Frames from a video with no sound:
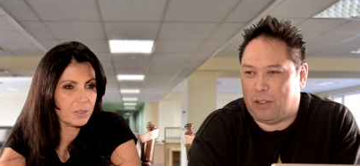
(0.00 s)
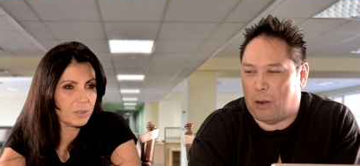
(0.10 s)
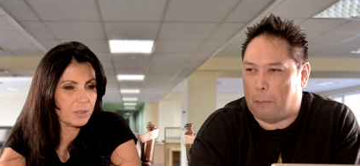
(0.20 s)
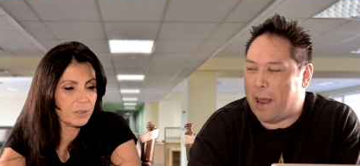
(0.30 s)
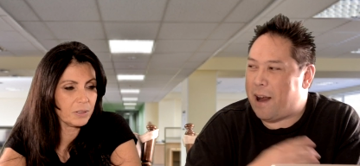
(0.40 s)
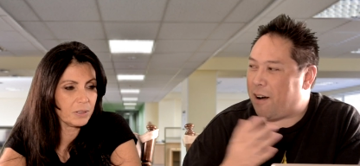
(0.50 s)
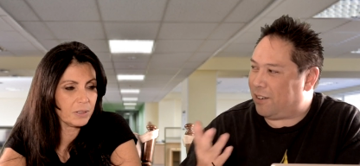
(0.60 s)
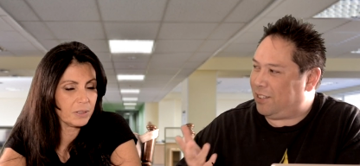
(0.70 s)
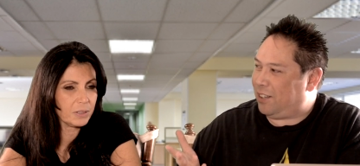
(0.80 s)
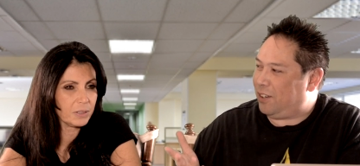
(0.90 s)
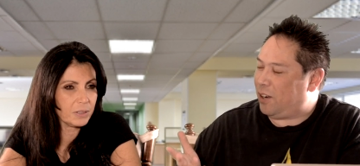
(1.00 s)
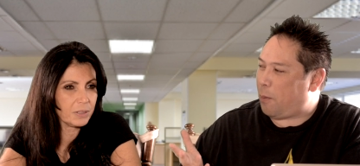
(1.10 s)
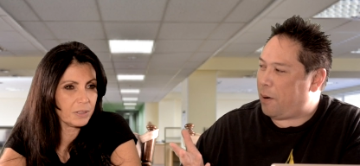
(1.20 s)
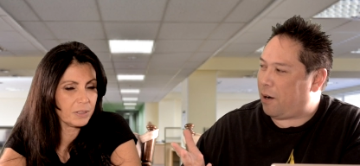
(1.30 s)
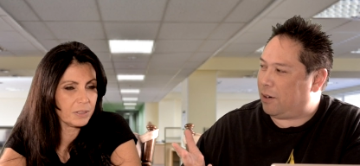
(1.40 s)
Speaker 1: a pair see there you go A
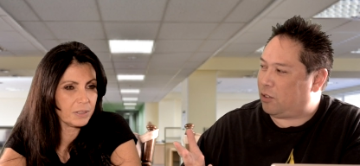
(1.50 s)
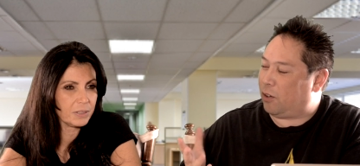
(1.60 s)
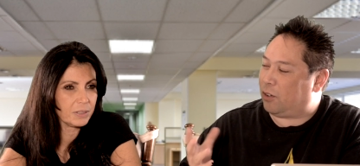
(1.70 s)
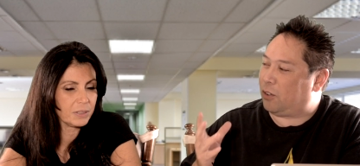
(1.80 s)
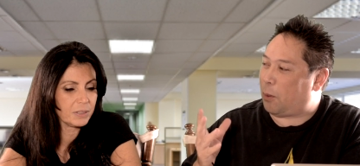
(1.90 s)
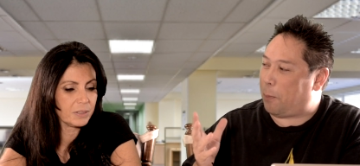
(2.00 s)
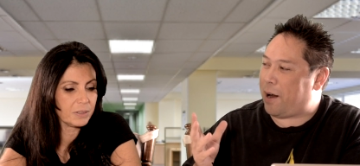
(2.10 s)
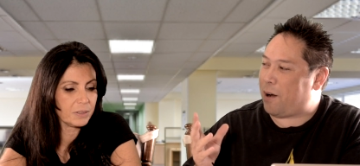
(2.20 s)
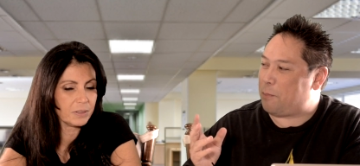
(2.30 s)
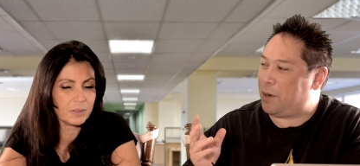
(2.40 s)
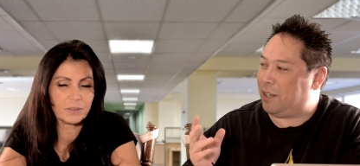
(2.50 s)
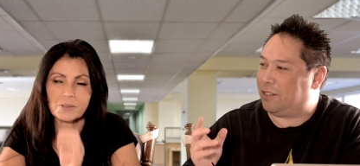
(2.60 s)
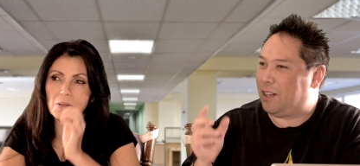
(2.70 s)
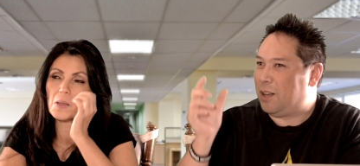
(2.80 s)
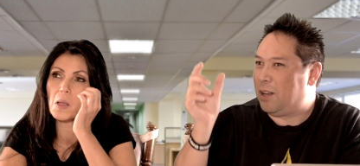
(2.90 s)
pair so so the pair
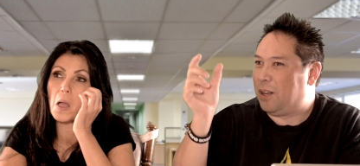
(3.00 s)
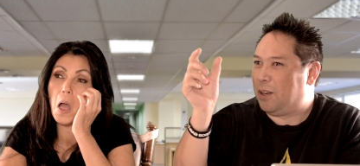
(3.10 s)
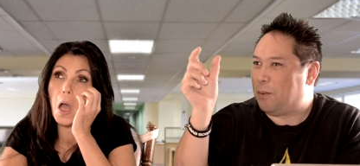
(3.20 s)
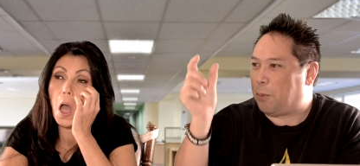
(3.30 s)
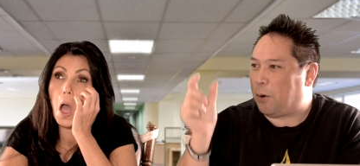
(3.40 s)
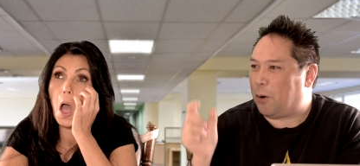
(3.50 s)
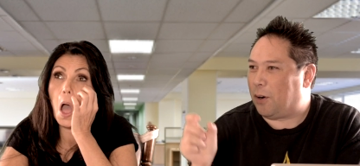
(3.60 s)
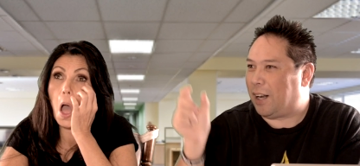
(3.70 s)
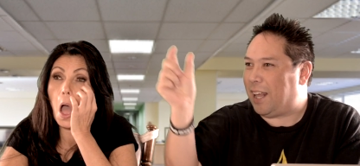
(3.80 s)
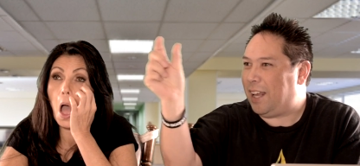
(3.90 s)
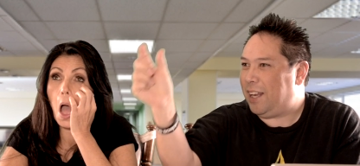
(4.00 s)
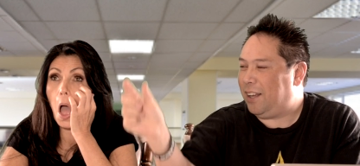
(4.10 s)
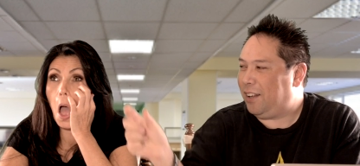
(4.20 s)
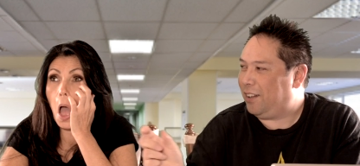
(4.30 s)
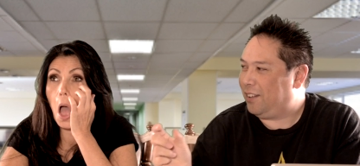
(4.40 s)
means per
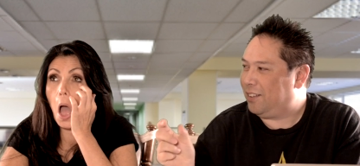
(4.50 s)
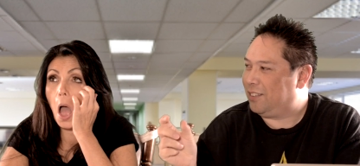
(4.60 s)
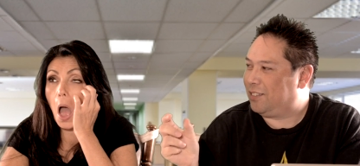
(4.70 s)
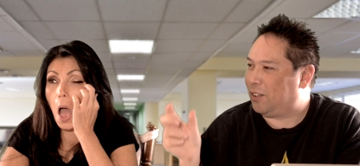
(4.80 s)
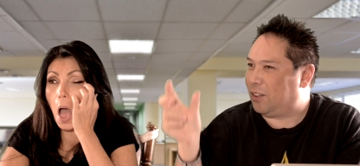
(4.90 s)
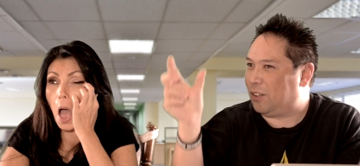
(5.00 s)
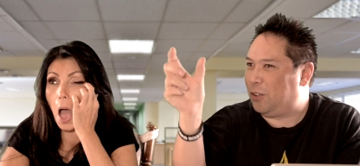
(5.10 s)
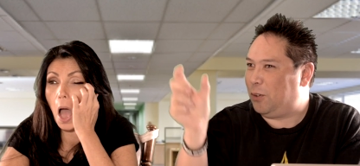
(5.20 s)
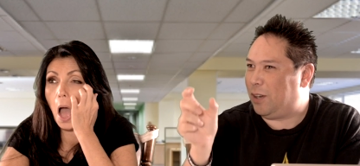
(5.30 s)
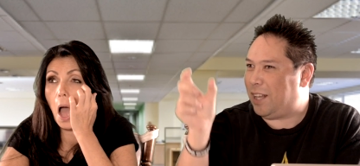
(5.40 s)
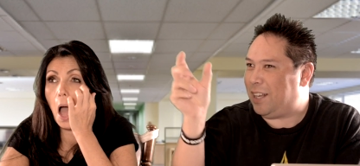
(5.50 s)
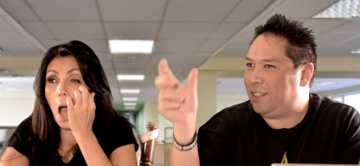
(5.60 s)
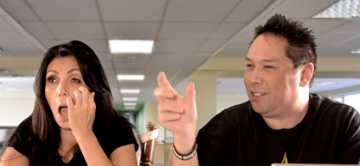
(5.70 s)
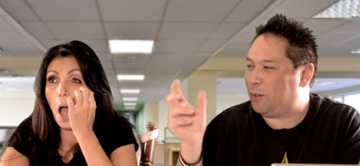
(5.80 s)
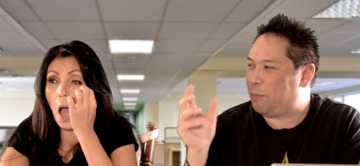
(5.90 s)
leg so the two
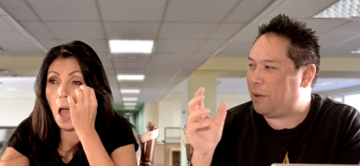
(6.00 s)
legs would